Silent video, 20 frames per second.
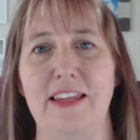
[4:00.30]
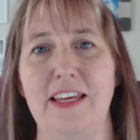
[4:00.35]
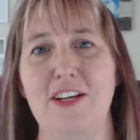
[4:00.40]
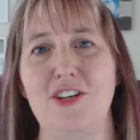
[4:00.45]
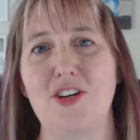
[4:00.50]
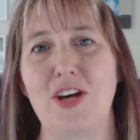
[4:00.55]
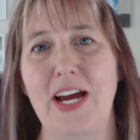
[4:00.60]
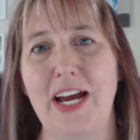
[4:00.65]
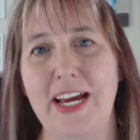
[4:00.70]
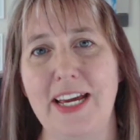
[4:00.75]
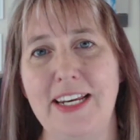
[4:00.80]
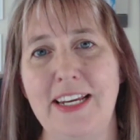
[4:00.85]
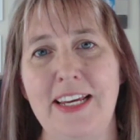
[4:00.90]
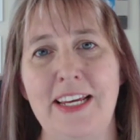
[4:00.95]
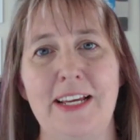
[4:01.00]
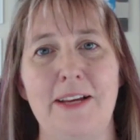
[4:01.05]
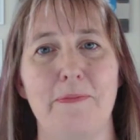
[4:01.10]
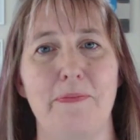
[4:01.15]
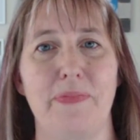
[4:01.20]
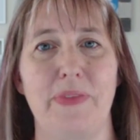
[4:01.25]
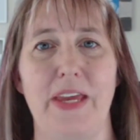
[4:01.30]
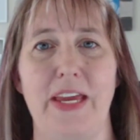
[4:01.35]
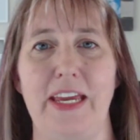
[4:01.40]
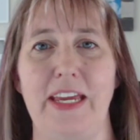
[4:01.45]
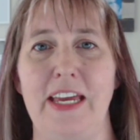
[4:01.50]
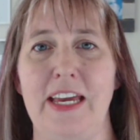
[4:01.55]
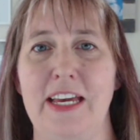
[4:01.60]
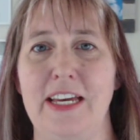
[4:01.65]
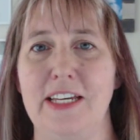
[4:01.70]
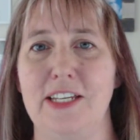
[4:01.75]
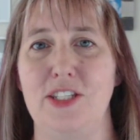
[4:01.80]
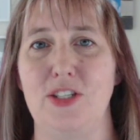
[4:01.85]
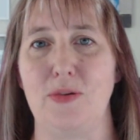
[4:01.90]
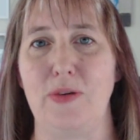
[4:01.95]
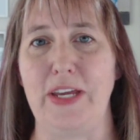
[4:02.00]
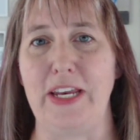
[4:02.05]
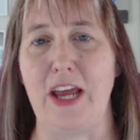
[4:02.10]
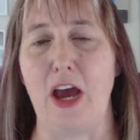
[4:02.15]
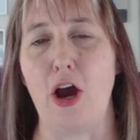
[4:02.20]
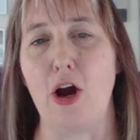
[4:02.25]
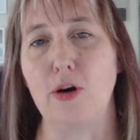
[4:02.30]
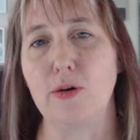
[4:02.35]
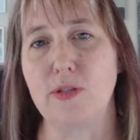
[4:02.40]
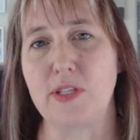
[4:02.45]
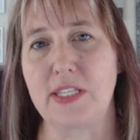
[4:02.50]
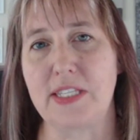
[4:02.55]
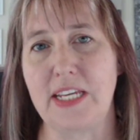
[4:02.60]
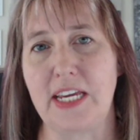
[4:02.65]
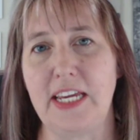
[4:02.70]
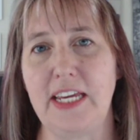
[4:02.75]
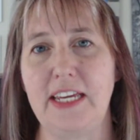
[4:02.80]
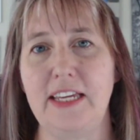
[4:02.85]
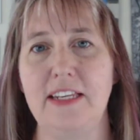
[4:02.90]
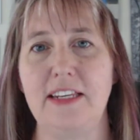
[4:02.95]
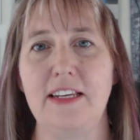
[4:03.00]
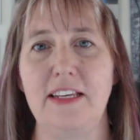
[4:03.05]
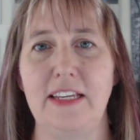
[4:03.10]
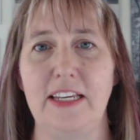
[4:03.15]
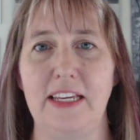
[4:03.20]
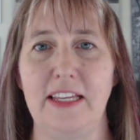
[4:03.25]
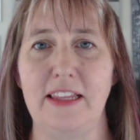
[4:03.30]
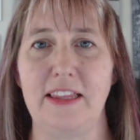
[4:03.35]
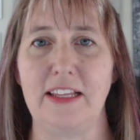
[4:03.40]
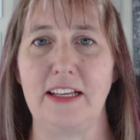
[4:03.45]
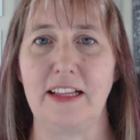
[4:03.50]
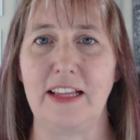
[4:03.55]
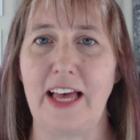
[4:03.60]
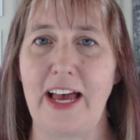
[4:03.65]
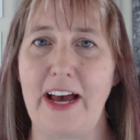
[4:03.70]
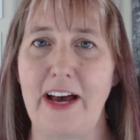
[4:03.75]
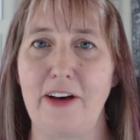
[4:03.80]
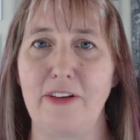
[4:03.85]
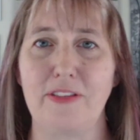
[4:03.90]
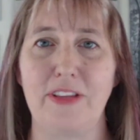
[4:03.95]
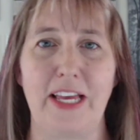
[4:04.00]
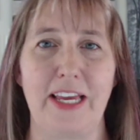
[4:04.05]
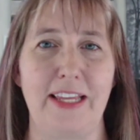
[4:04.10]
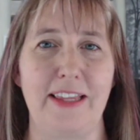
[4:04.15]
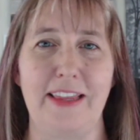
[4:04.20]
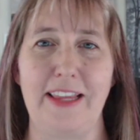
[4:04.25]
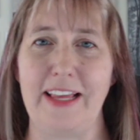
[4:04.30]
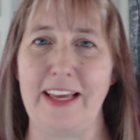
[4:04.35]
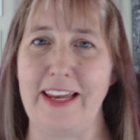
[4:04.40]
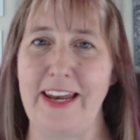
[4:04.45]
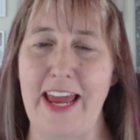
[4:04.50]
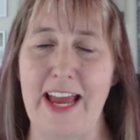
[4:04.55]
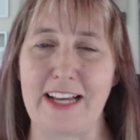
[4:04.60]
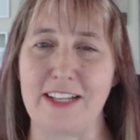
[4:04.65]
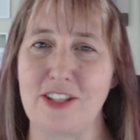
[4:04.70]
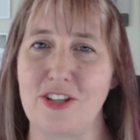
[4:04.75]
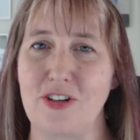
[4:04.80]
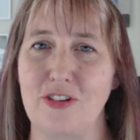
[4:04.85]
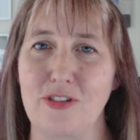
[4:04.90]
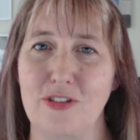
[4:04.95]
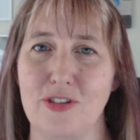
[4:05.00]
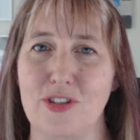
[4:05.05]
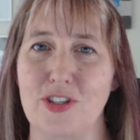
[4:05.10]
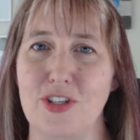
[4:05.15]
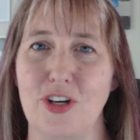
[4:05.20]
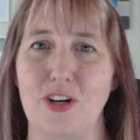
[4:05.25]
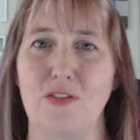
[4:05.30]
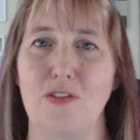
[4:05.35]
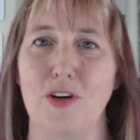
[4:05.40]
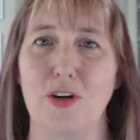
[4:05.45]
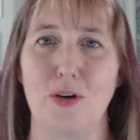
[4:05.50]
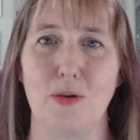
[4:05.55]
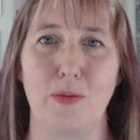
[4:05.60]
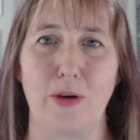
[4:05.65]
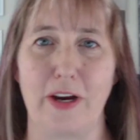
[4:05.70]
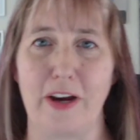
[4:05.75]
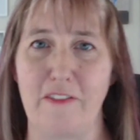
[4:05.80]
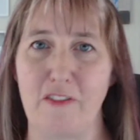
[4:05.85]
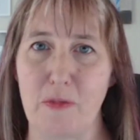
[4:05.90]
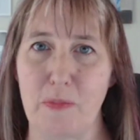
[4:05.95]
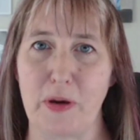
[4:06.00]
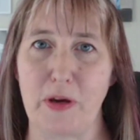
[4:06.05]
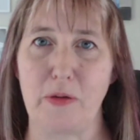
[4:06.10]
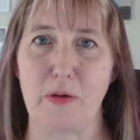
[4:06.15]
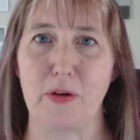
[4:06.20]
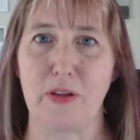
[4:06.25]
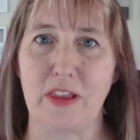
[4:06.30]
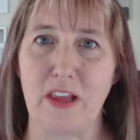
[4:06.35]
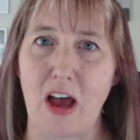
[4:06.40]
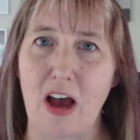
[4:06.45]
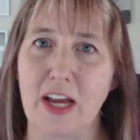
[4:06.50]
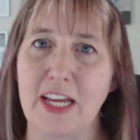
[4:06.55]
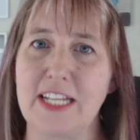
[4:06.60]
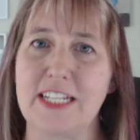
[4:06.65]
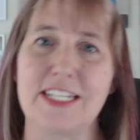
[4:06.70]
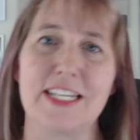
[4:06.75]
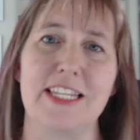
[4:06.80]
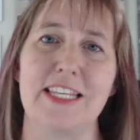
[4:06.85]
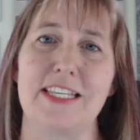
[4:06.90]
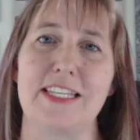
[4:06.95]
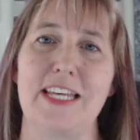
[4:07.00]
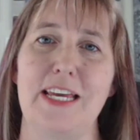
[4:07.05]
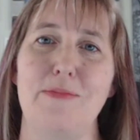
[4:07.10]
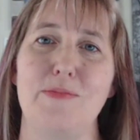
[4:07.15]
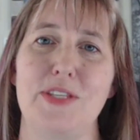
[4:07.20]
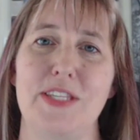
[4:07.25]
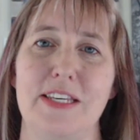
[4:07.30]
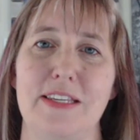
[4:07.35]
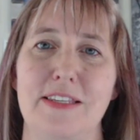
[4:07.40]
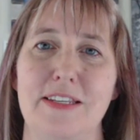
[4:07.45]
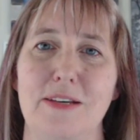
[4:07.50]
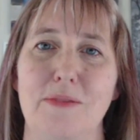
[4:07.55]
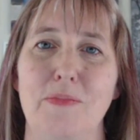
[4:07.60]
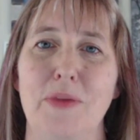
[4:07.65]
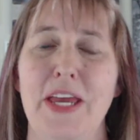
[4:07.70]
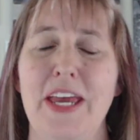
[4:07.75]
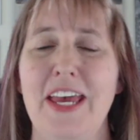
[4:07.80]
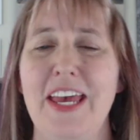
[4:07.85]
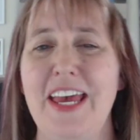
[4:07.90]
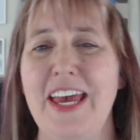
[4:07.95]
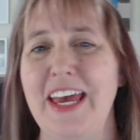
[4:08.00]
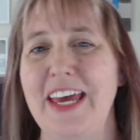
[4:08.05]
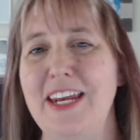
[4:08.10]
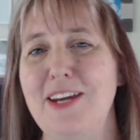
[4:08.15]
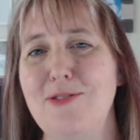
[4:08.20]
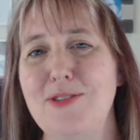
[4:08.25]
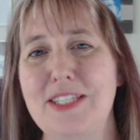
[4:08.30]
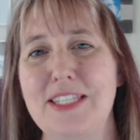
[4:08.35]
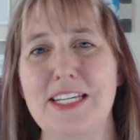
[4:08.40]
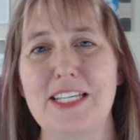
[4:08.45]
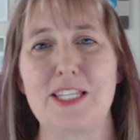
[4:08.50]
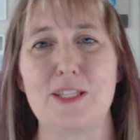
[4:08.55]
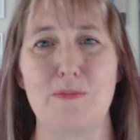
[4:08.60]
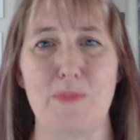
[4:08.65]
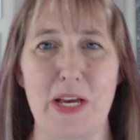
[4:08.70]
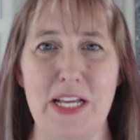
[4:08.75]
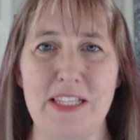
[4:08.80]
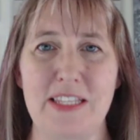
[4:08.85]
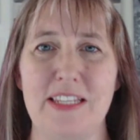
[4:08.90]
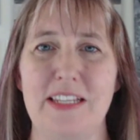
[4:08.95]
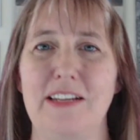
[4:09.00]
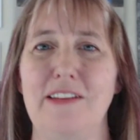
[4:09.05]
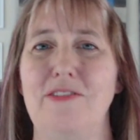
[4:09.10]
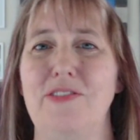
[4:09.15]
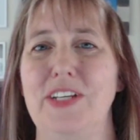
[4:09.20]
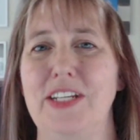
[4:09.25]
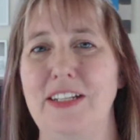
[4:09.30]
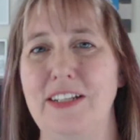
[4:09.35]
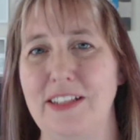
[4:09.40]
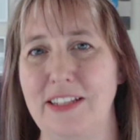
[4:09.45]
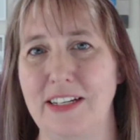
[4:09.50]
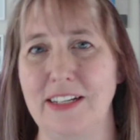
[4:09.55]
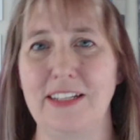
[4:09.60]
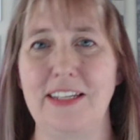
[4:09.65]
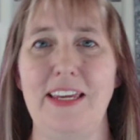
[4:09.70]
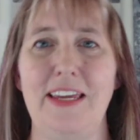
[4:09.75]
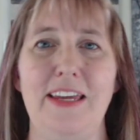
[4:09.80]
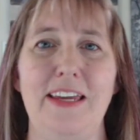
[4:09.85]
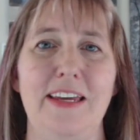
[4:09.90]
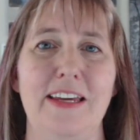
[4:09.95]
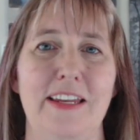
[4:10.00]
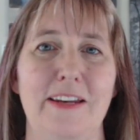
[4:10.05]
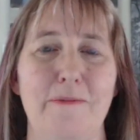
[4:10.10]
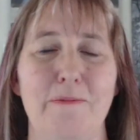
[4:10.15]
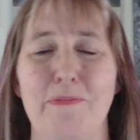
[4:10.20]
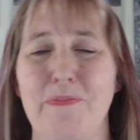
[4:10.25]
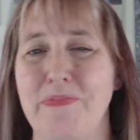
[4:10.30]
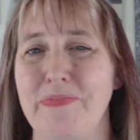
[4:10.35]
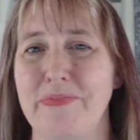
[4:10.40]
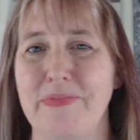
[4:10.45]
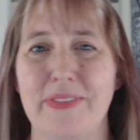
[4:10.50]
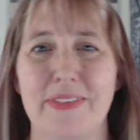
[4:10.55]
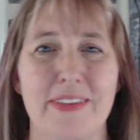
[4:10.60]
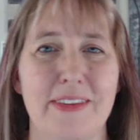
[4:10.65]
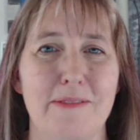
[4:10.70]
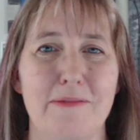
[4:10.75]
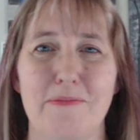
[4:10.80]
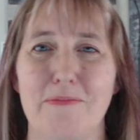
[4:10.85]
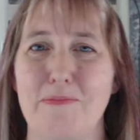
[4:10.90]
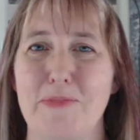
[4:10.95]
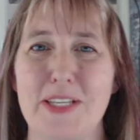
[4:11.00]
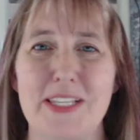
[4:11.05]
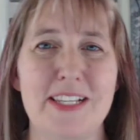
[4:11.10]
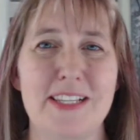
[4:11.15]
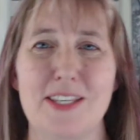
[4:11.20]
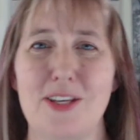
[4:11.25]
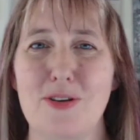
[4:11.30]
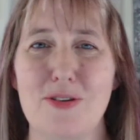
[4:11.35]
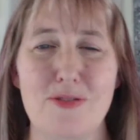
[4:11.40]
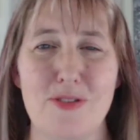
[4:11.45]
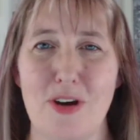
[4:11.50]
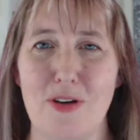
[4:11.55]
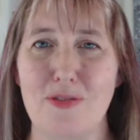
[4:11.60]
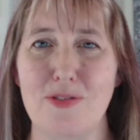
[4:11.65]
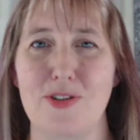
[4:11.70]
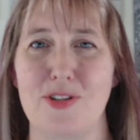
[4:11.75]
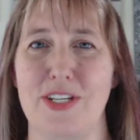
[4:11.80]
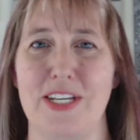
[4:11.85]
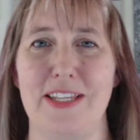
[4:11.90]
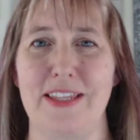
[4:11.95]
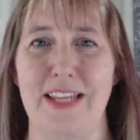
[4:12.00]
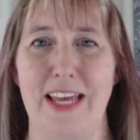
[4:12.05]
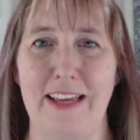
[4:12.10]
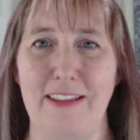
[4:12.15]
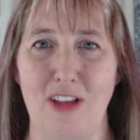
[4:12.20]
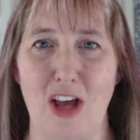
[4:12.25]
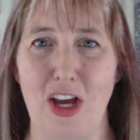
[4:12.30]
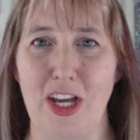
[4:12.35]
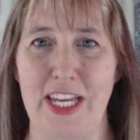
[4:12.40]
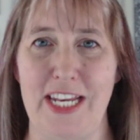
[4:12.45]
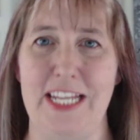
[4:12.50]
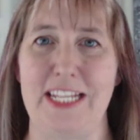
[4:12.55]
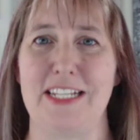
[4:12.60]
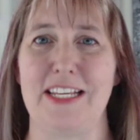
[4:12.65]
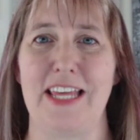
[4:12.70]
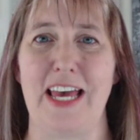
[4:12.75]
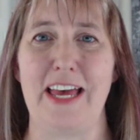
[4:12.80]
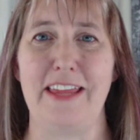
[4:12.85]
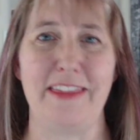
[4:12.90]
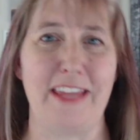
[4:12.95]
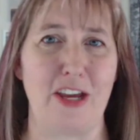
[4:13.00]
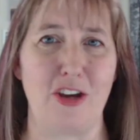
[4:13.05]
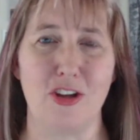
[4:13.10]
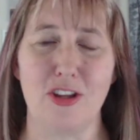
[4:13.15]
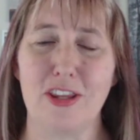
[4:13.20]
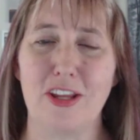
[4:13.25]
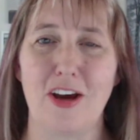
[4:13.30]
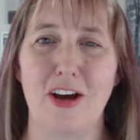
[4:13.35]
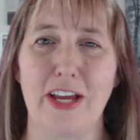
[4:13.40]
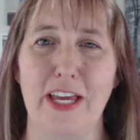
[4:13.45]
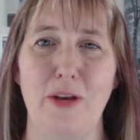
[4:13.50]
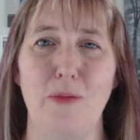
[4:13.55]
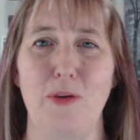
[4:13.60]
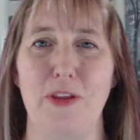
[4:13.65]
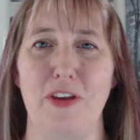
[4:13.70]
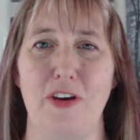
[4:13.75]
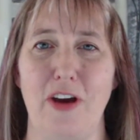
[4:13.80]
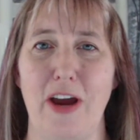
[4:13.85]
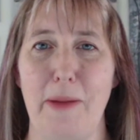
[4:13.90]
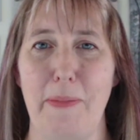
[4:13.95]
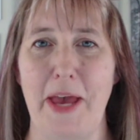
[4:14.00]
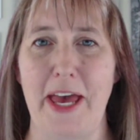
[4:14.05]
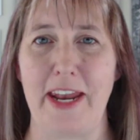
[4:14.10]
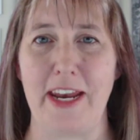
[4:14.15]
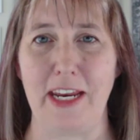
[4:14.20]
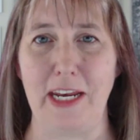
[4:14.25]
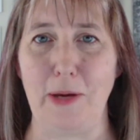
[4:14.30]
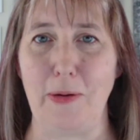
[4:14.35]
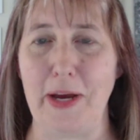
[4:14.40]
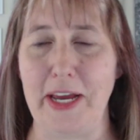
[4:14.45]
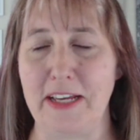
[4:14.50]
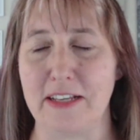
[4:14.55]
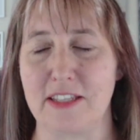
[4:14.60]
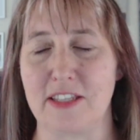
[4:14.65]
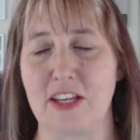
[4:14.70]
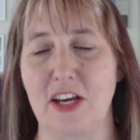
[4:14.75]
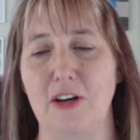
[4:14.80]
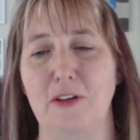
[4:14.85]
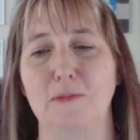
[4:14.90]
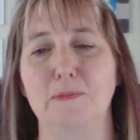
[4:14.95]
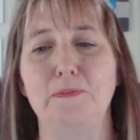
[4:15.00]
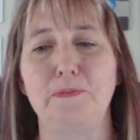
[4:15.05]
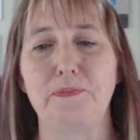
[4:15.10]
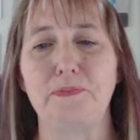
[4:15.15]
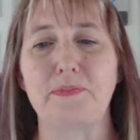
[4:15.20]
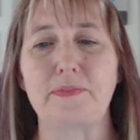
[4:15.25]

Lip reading: And they tried like doing hosting in the cloud, like an external server where everybody would log into the same system. And it was expensive and clunky, and business owners didn't like logging into that, and they couldn't log in with their iPad anyway. So